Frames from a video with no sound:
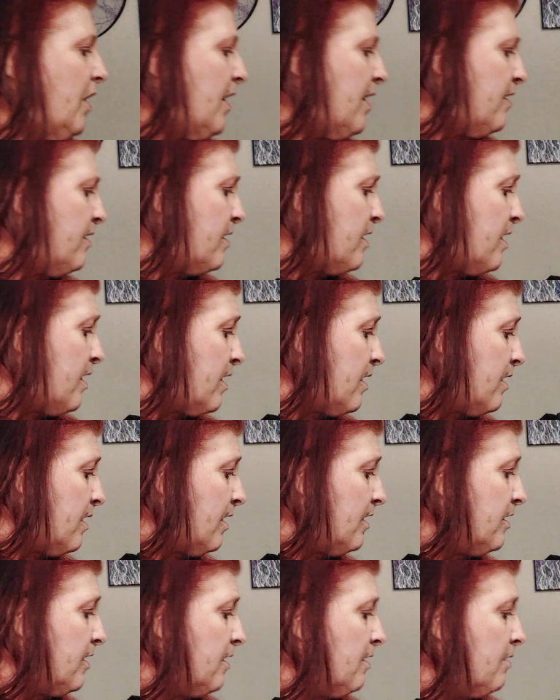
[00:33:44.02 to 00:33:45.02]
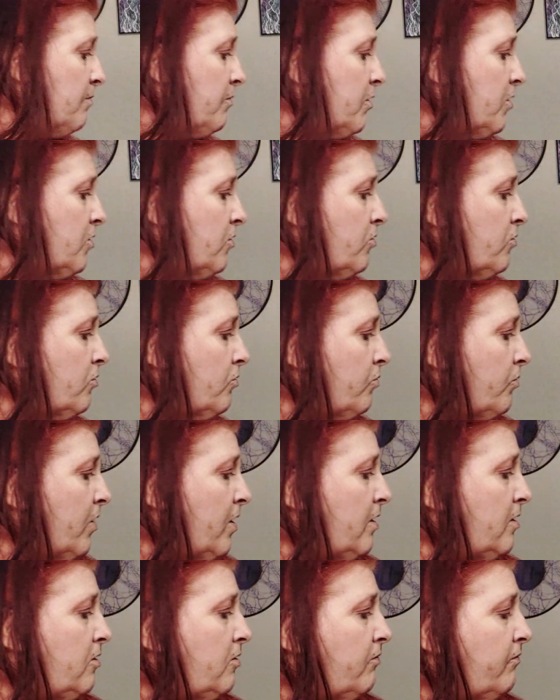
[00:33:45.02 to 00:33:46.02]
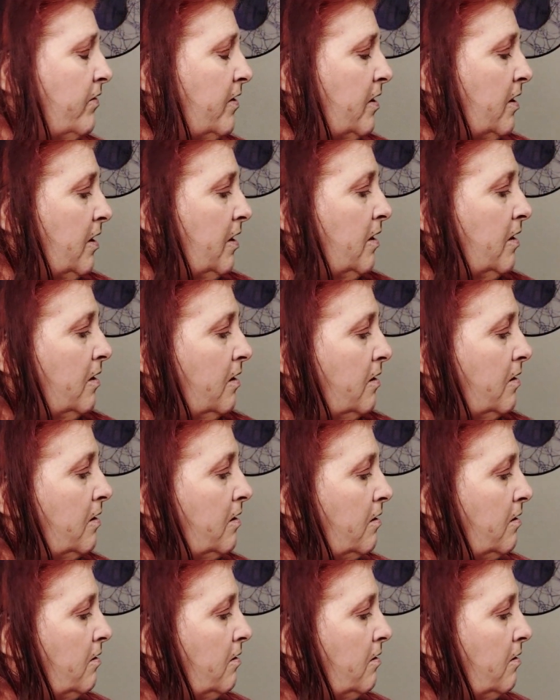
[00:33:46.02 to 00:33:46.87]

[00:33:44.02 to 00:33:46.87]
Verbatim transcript: And then I think I'm going to do the rest of it in